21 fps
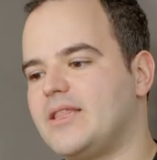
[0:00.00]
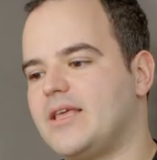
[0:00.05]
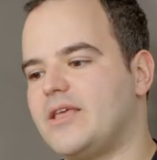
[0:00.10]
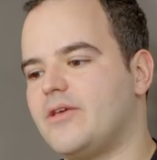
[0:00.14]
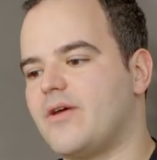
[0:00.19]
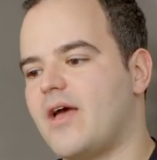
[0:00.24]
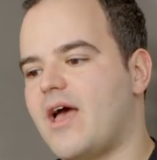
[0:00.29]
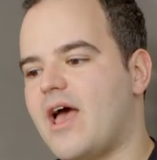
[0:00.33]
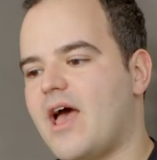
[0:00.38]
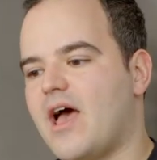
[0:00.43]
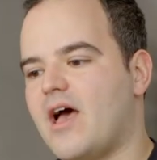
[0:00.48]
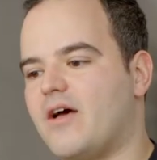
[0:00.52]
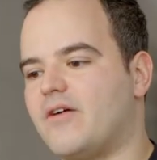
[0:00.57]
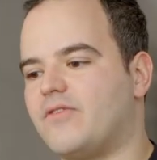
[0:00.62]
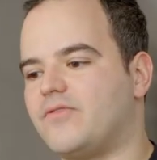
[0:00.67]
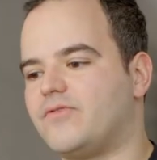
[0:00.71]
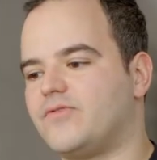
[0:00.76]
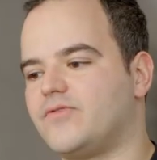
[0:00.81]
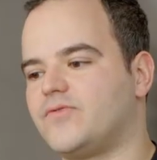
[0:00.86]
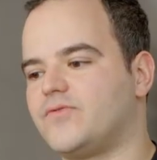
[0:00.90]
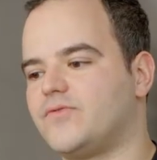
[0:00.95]
that you
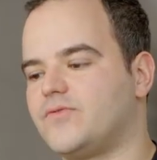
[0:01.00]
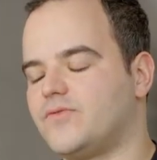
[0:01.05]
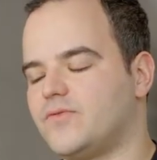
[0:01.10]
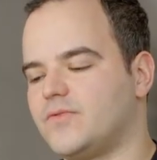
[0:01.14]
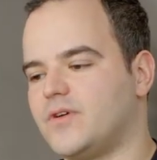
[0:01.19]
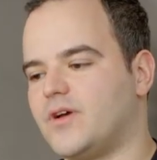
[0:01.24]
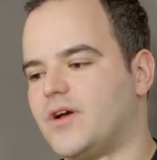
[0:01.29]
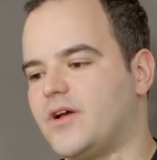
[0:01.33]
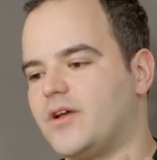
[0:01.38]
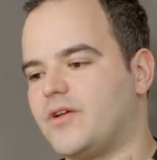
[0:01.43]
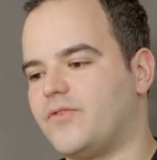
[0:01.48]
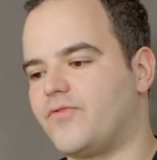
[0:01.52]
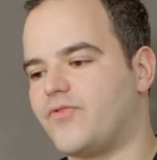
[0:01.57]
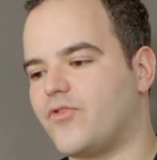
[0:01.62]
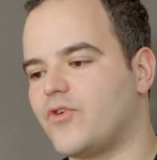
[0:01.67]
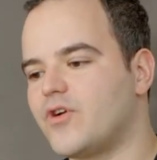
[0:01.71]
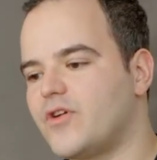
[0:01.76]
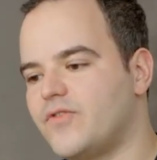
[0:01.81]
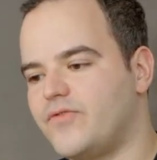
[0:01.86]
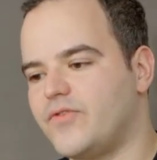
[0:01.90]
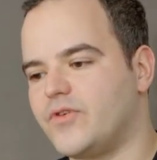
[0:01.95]
have in
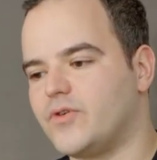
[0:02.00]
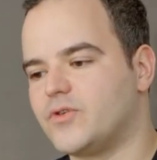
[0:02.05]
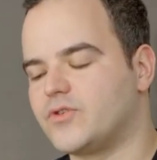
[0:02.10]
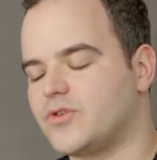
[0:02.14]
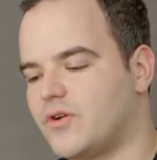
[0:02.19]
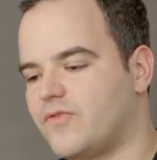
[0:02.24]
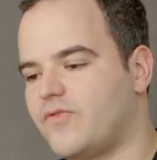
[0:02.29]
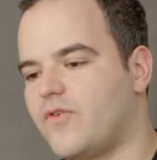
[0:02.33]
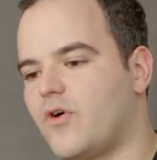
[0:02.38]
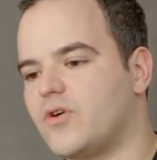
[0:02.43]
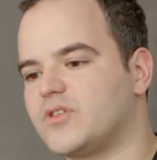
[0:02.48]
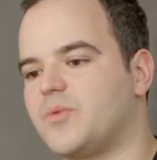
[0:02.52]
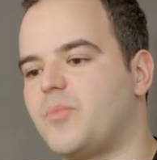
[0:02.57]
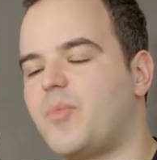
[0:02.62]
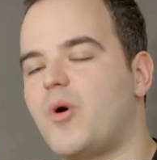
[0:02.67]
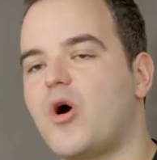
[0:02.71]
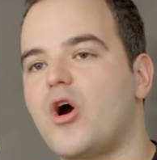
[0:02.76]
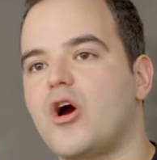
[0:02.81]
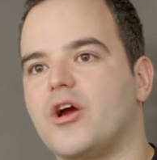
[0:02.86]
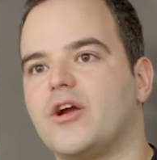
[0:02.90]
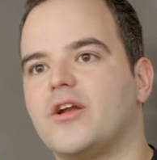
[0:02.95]
front of you sort of falls
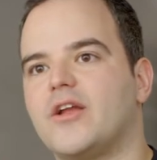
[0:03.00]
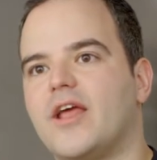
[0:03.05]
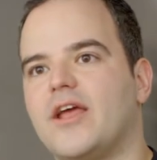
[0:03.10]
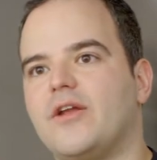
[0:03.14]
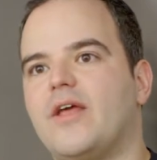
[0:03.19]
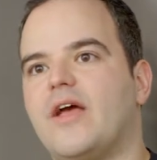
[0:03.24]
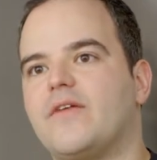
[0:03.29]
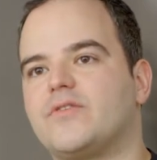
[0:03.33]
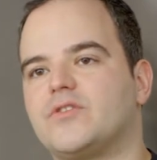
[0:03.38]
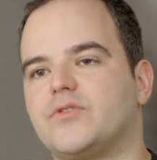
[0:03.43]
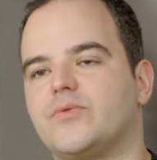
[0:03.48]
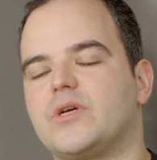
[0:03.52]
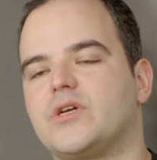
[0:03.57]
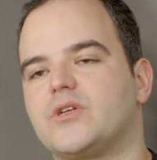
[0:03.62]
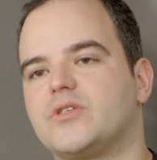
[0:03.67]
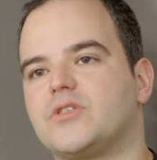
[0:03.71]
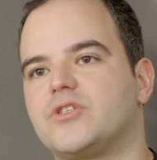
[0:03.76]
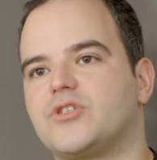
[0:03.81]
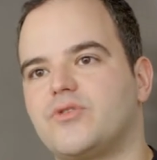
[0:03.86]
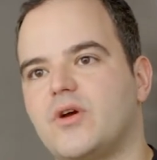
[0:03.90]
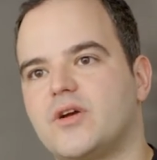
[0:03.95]
apart and you have to
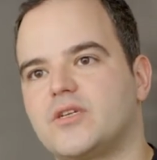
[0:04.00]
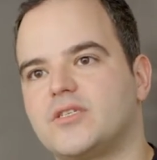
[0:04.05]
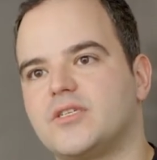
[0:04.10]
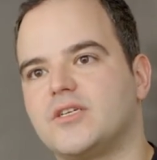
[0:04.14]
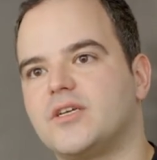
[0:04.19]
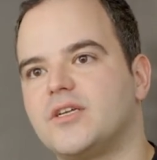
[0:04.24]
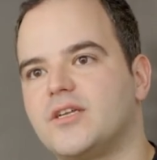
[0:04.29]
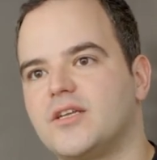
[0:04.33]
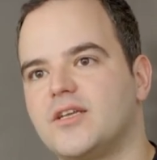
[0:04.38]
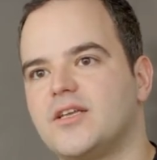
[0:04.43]
reconstruct it